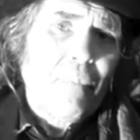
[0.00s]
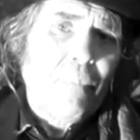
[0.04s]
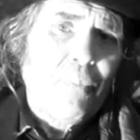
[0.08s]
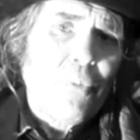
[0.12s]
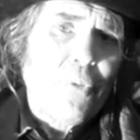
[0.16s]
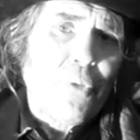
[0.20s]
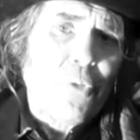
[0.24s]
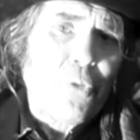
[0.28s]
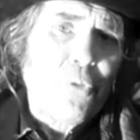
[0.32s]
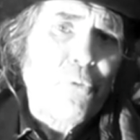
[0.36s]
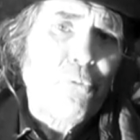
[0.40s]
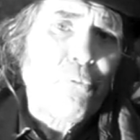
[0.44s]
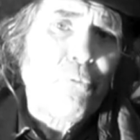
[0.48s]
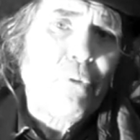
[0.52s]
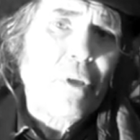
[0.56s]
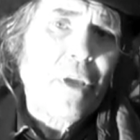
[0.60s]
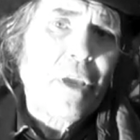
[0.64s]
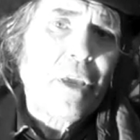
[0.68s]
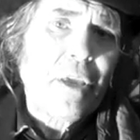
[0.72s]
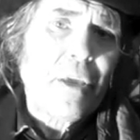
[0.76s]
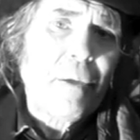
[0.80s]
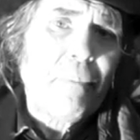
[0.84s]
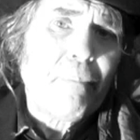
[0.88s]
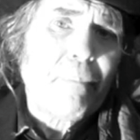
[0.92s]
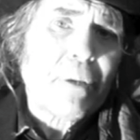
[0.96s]
The
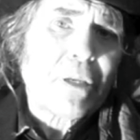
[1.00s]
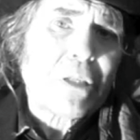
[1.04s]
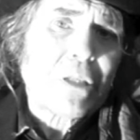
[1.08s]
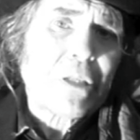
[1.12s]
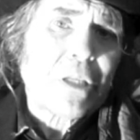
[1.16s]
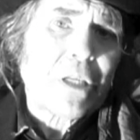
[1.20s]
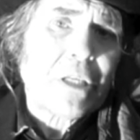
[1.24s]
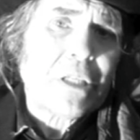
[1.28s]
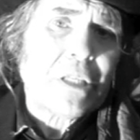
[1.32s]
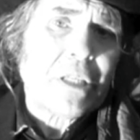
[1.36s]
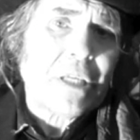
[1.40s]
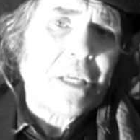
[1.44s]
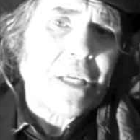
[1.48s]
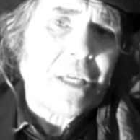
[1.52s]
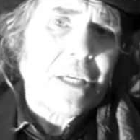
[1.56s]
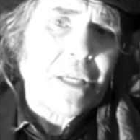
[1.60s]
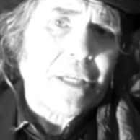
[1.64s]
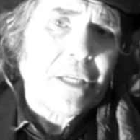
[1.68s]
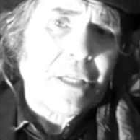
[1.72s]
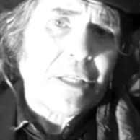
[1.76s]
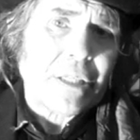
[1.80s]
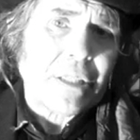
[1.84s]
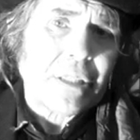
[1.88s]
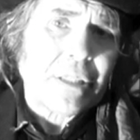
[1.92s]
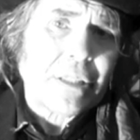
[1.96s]
Three
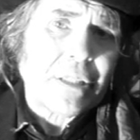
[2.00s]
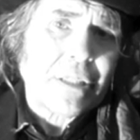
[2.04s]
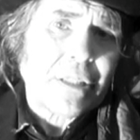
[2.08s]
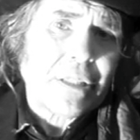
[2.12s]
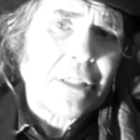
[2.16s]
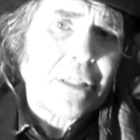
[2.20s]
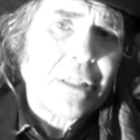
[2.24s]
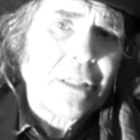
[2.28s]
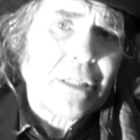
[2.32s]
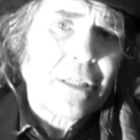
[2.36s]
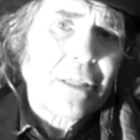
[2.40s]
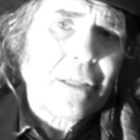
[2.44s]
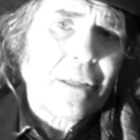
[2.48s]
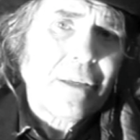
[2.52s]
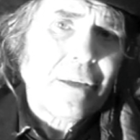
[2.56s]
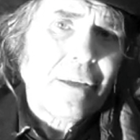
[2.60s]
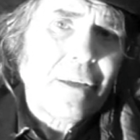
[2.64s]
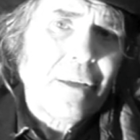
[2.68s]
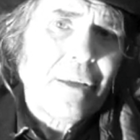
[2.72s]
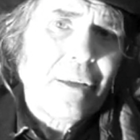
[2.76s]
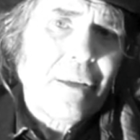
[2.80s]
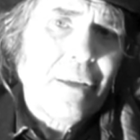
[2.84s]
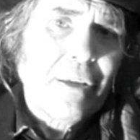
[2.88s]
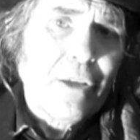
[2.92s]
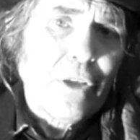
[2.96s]
Musketeers.
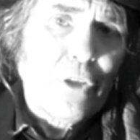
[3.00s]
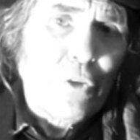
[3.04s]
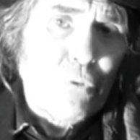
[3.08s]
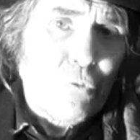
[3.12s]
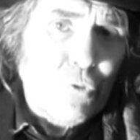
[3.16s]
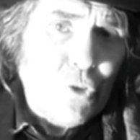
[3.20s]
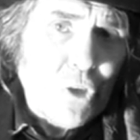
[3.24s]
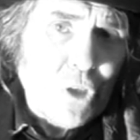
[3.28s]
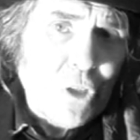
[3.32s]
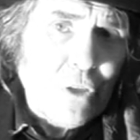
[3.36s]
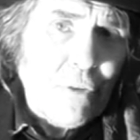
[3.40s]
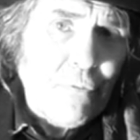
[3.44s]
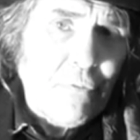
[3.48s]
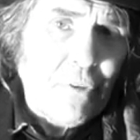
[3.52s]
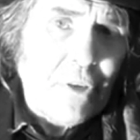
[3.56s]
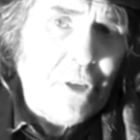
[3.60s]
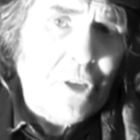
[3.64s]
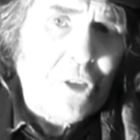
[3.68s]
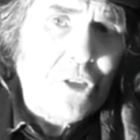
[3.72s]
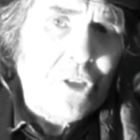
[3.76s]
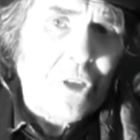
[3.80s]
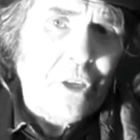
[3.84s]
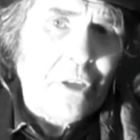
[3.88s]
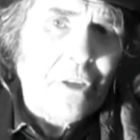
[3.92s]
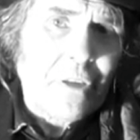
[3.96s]
You've just
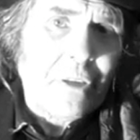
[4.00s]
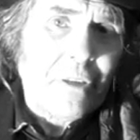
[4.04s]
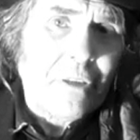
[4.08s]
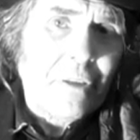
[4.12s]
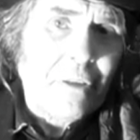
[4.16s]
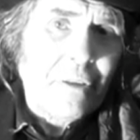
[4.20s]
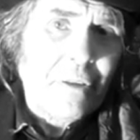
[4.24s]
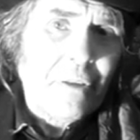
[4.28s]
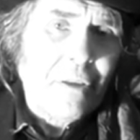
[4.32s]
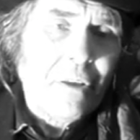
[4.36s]
finished it.